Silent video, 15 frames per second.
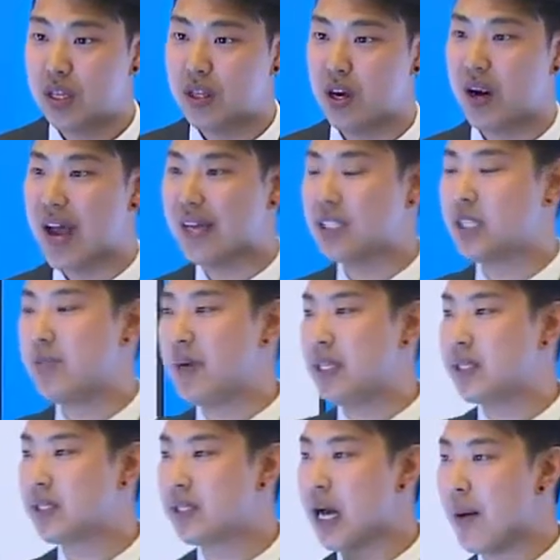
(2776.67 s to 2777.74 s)
There has to be
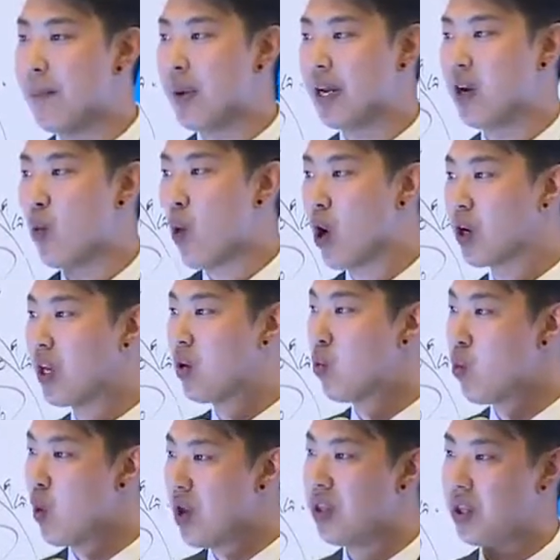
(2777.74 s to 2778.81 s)
somebody
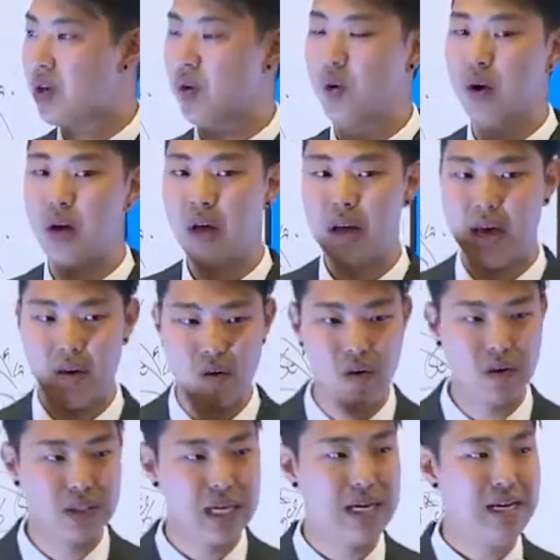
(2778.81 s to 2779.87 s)
working with you at
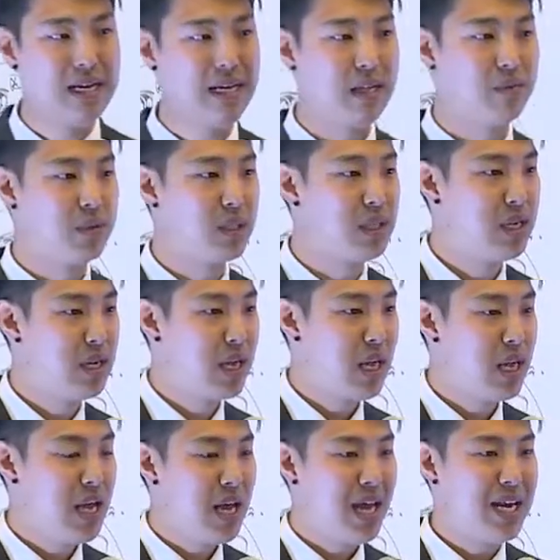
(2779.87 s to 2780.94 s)
all times.
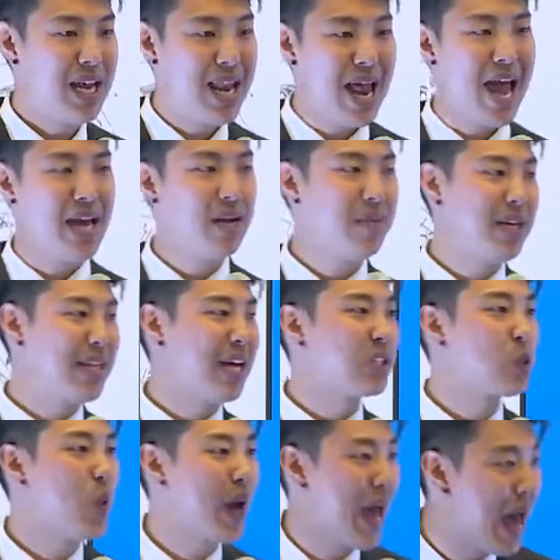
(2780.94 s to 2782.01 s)
In Atomy,
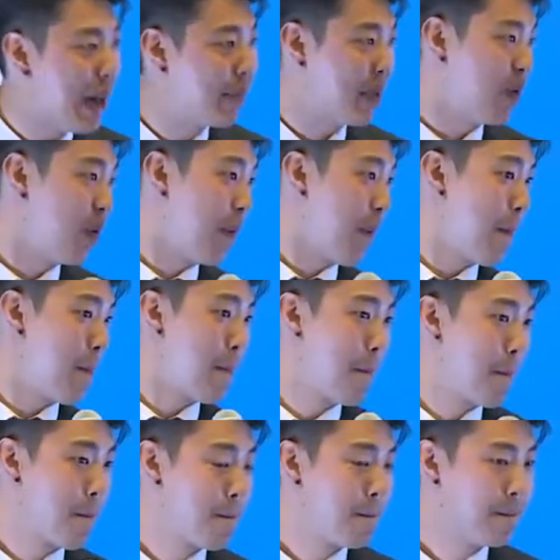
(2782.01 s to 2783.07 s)
that's what happened.
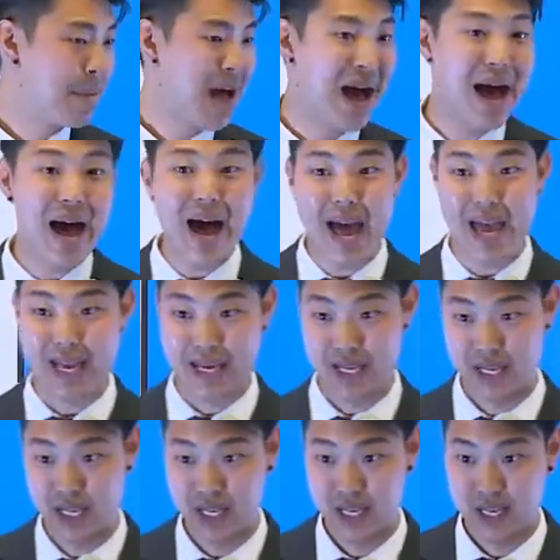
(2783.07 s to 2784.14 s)
I
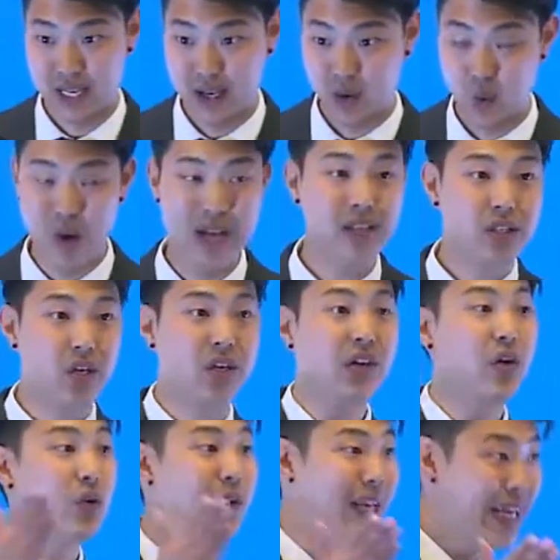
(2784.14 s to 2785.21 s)
went to
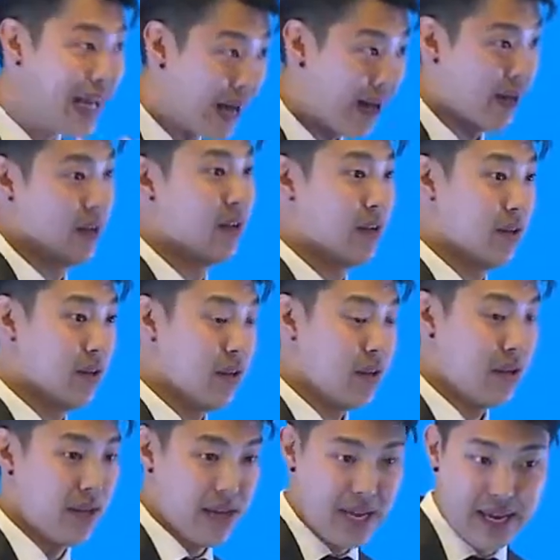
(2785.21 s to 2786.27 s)
Korea
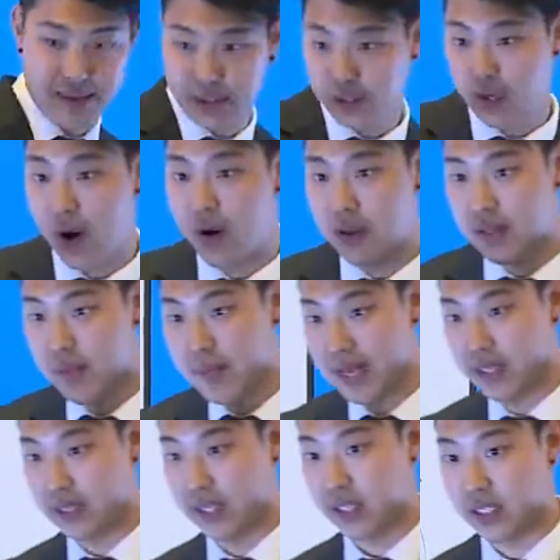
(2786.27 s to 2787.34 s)
and started the
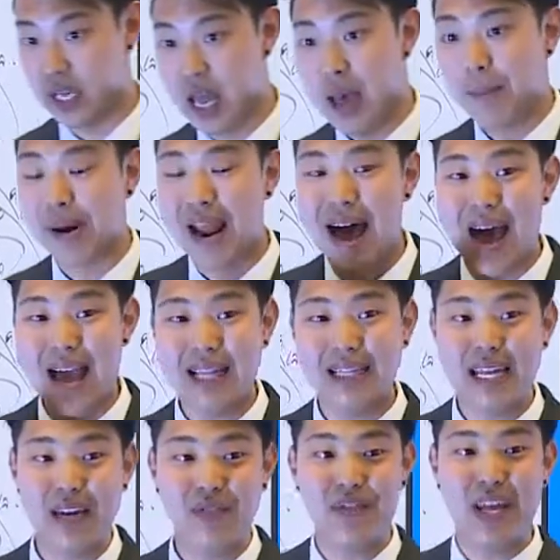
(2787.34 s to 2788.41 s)
business, but I
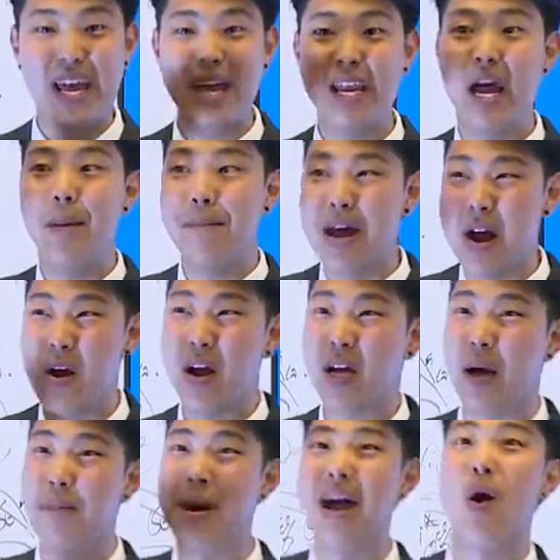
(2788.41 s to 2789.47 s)
lived in
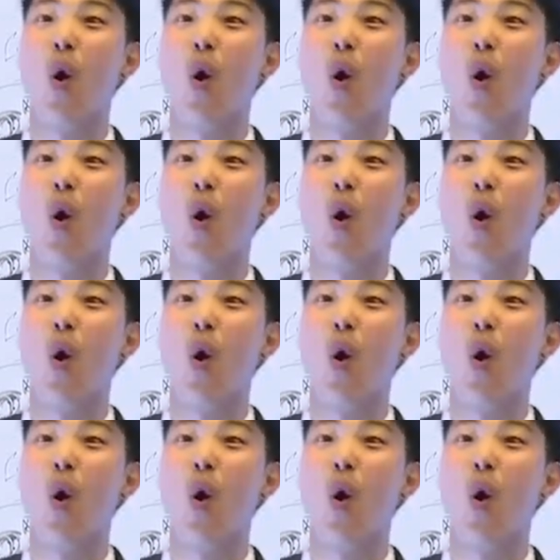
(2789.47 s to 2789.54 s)
America my